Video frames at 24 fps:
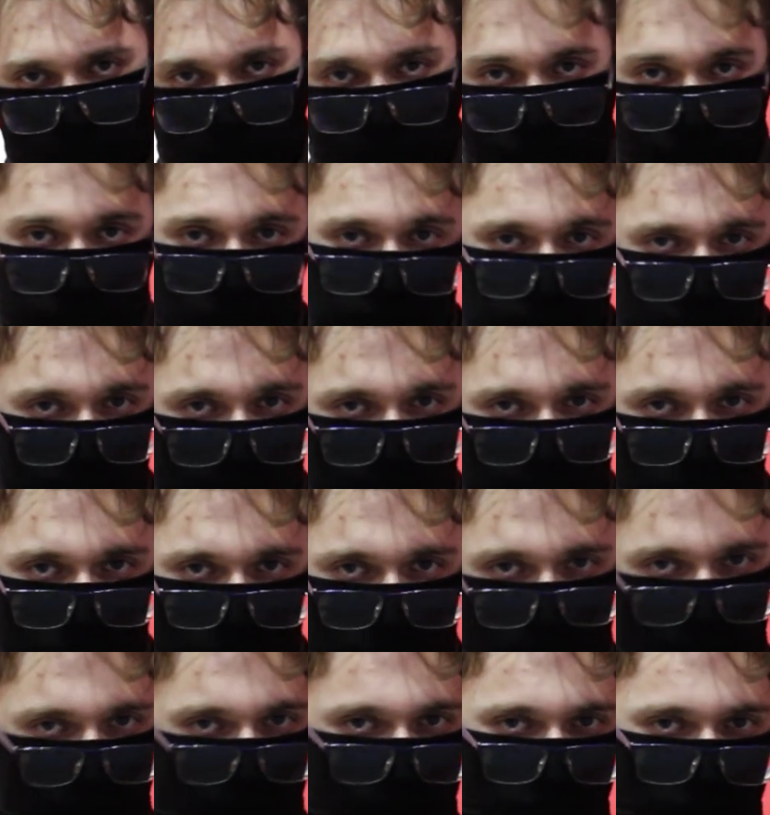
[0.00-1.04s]
this time
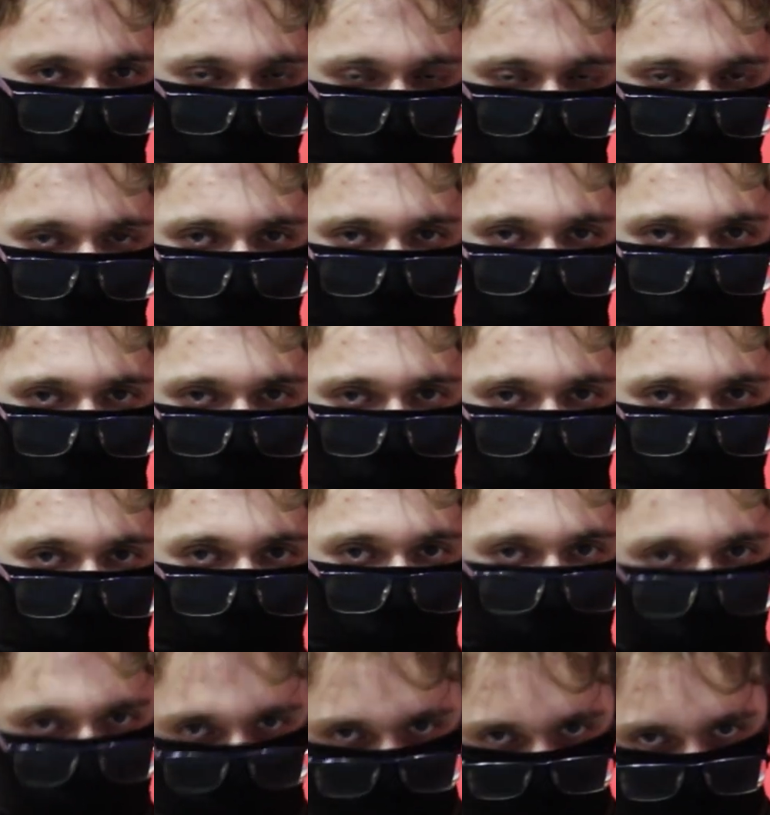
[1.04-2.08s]
coming from
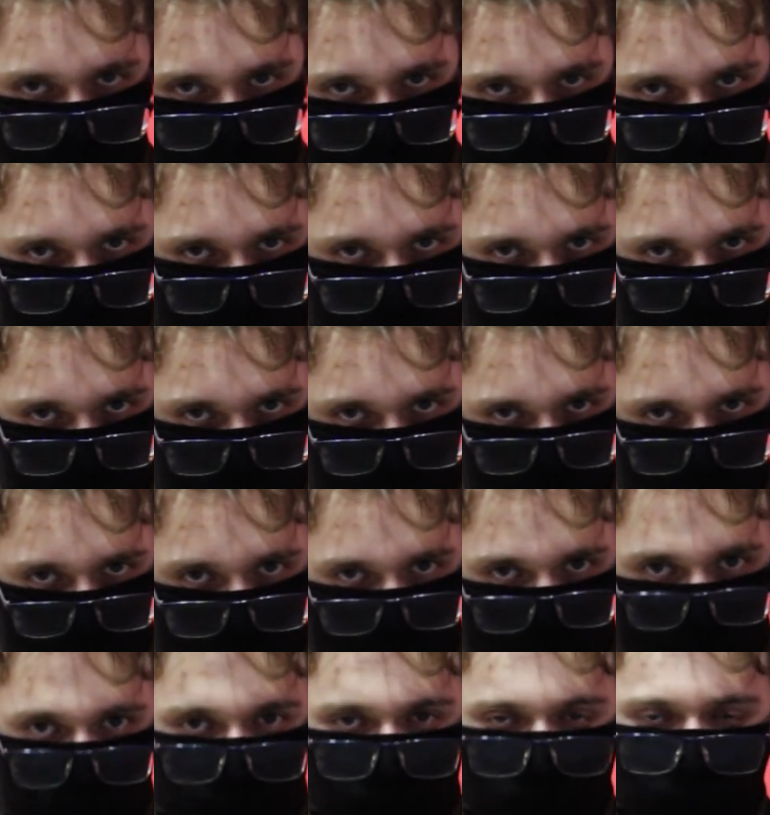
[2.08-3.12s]
Izhmash
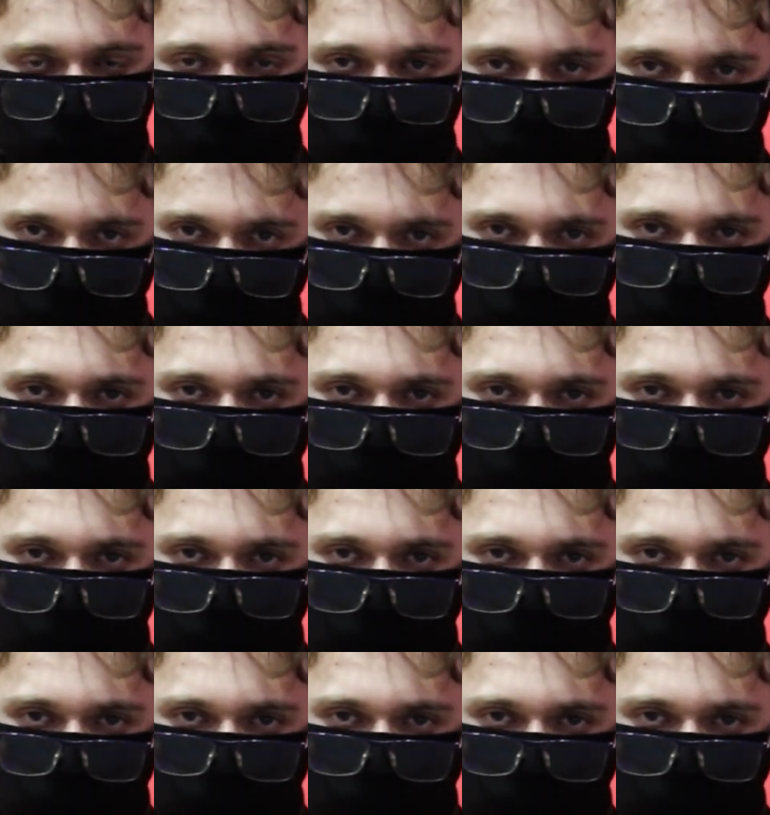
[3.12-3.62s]
and not the